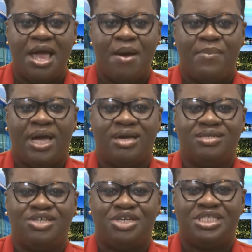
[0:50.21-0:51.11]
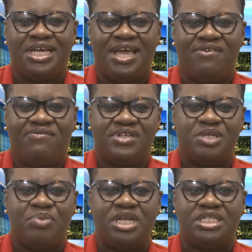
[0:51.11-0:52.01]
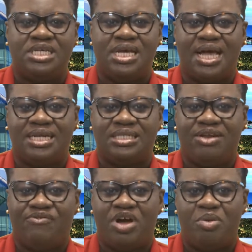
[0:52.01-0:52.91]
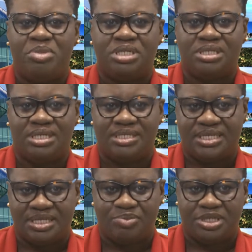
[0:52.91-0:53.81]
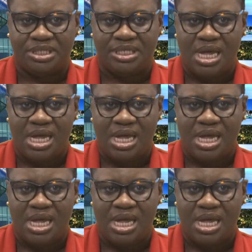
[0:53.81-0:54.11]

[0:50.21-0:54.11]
by conducting a feasibility and environmental assessment.